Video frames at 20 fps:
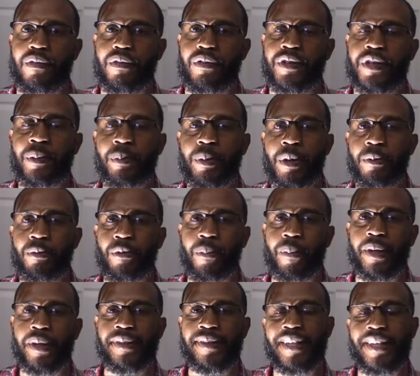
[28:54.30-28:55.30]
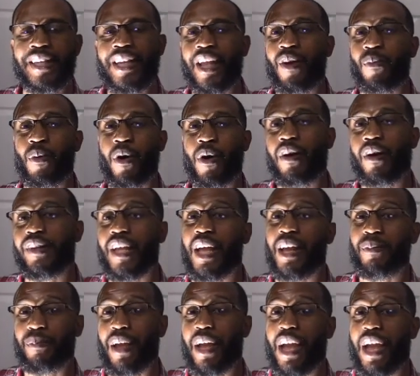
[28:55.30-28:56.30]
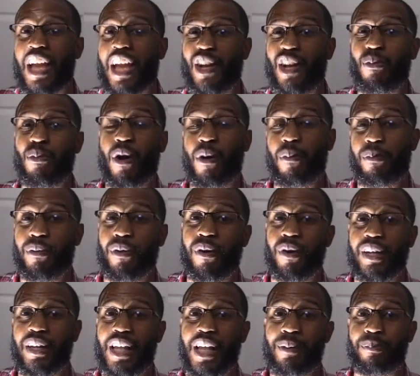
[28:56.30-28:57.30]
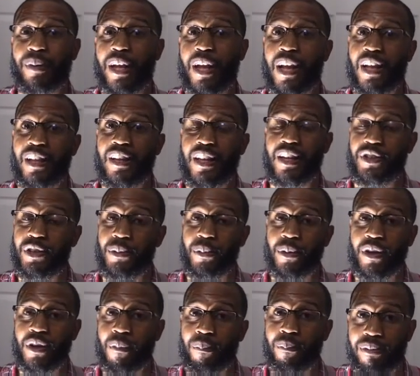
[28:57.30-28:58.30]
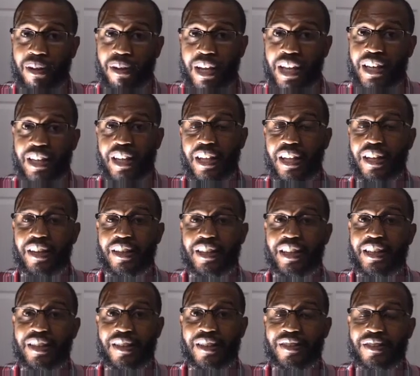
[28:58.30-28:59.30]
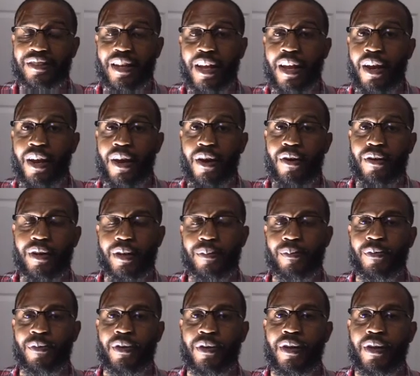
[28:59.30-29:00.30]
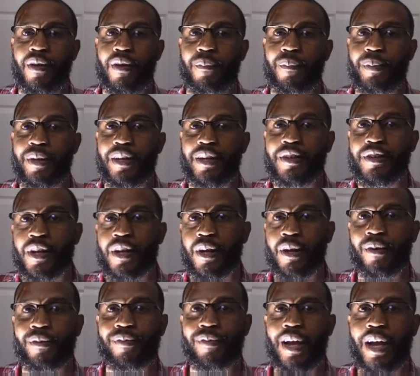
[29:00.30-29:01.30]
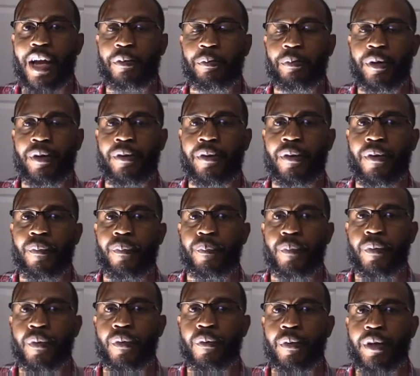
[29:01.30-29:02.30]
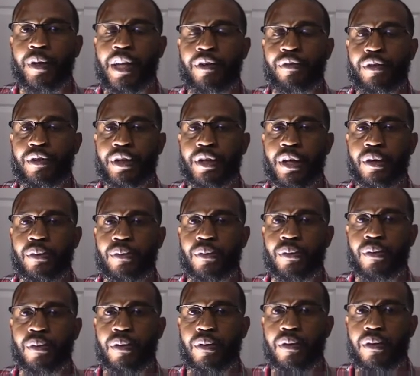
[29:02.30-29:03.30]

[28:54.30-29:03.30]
Some people may say they weren't that bad. They weren't blowing that bad, that you were complaining and getting scared and being terrified. But we never know